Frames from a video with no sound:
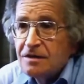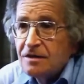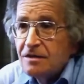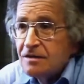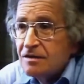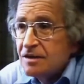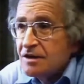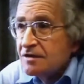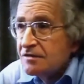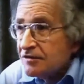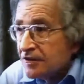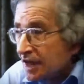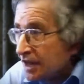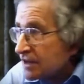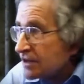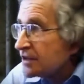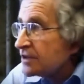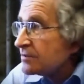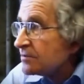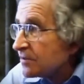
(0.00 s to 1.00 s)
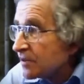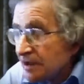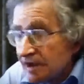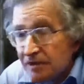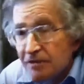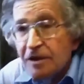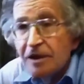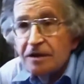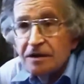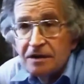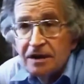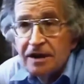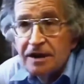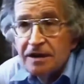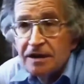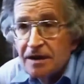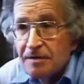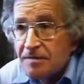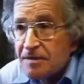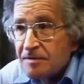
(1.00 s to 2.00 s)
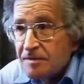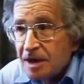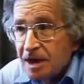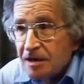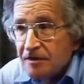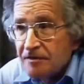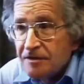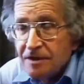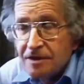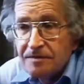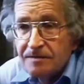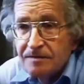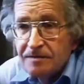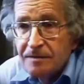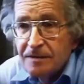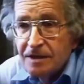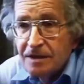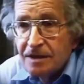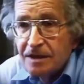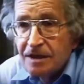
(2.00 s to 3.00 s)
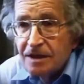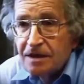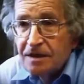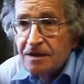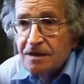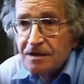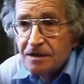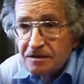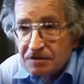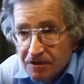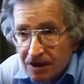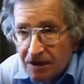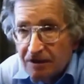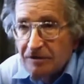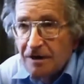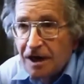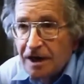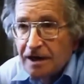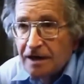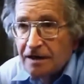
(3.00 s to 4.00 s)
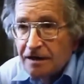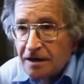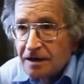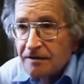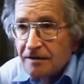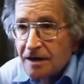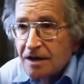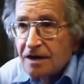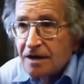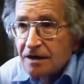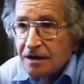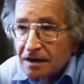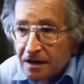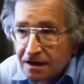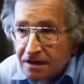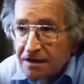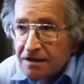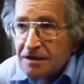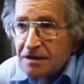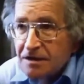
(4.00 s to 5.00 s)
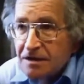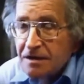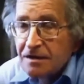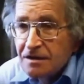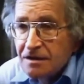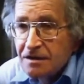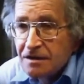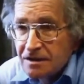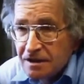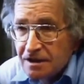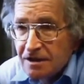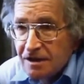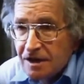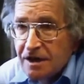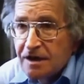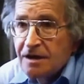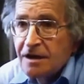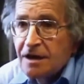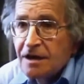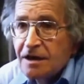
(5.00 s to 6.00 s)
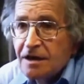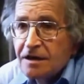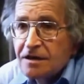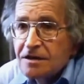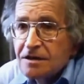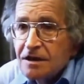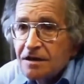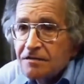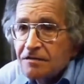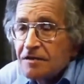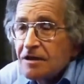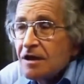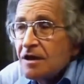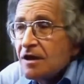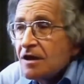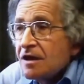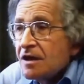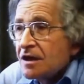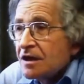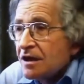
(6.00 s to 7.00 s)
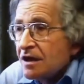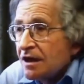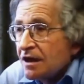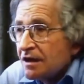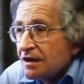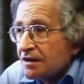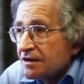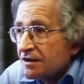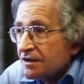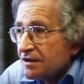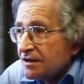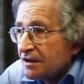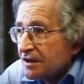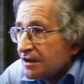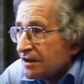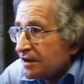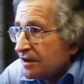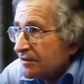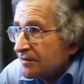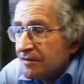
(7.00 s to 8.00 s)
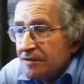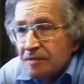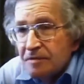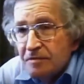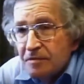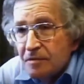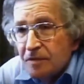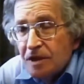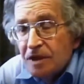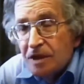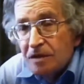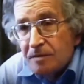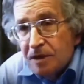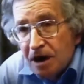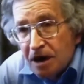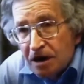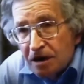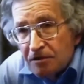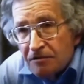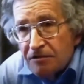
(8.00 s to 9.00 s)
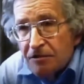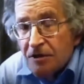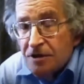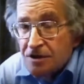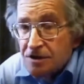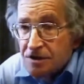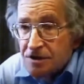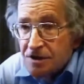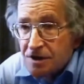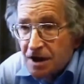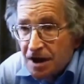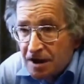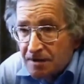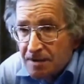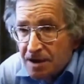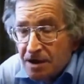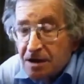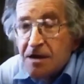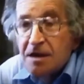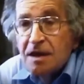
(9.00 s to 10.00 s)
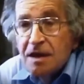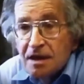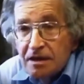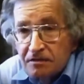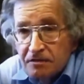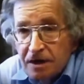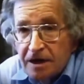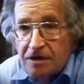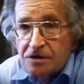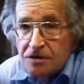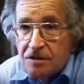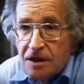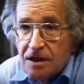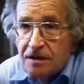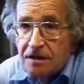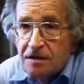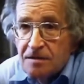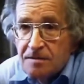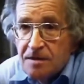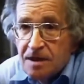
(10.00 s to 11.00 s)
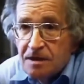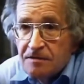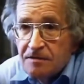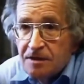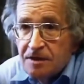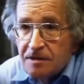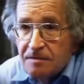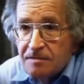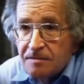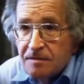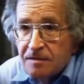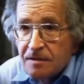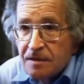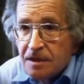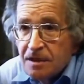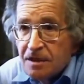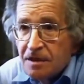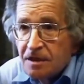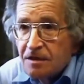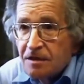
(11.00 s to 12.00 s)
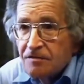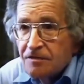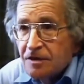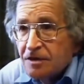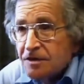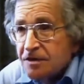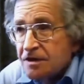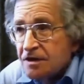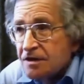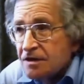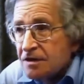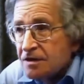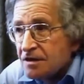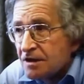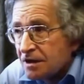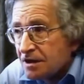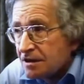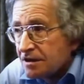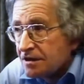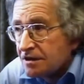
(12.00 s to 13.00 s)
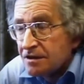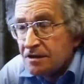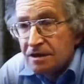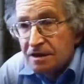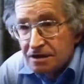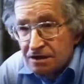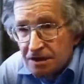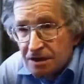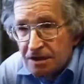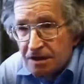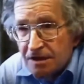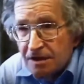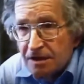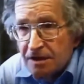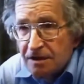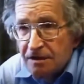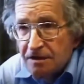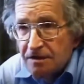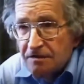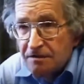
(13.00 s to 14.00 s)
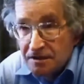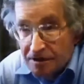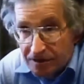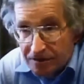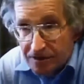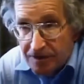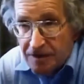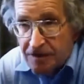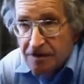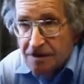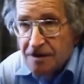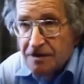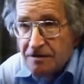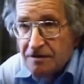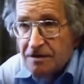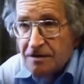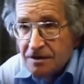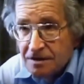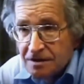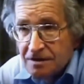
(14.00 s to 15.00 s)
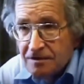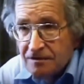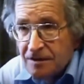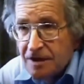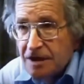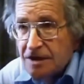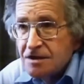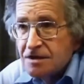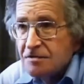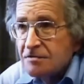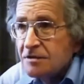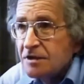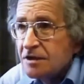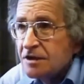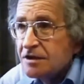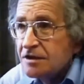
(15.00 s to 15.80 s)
So the fascists pretty well cleaned up the mafia and the drug racket and everything. That's, you know, they don't like that kind of stuff. When the American forces came in, they reconstructed the mafia. First in southern, in Sicily, where the first, you know, invasion